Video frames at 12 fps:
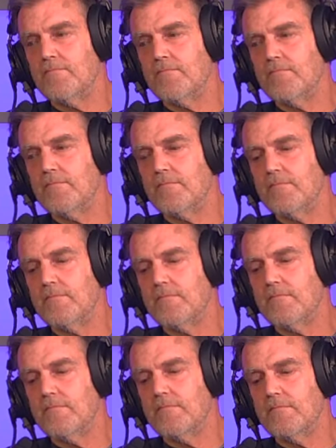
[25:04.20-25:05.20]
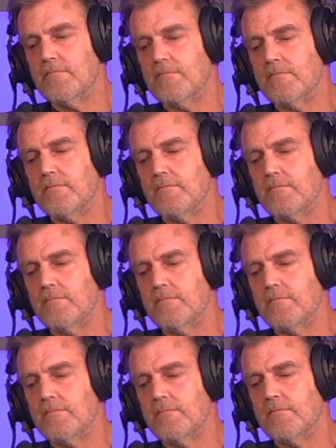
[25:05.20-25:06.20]

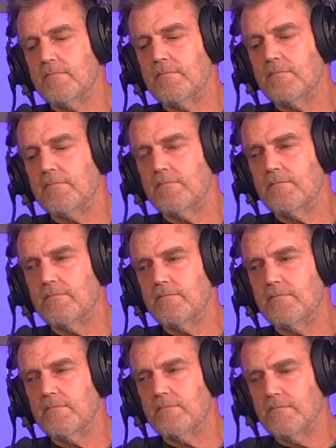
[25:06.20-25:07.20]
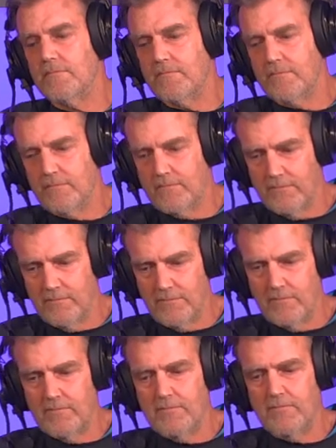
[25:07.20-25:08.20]

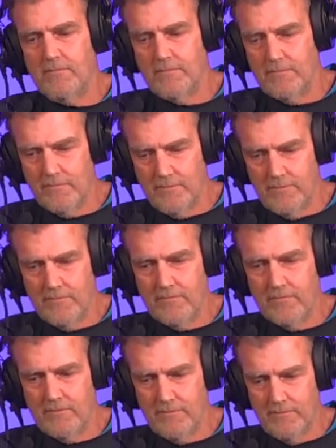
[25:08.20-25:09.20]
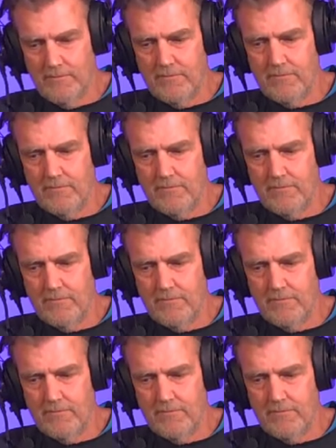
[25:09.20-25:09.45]
(not speaking)